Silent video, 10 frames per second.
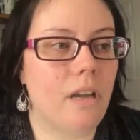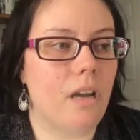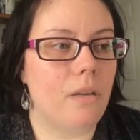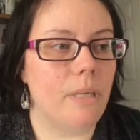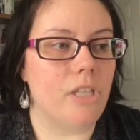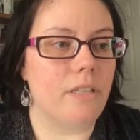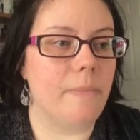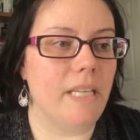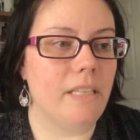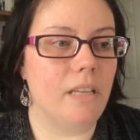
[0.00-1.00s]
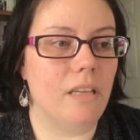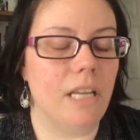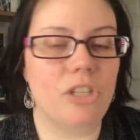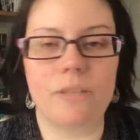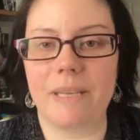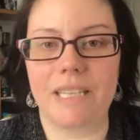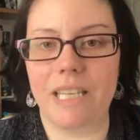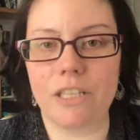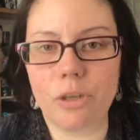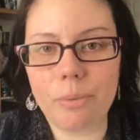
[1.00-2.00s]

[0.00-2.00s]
It just makes it easier.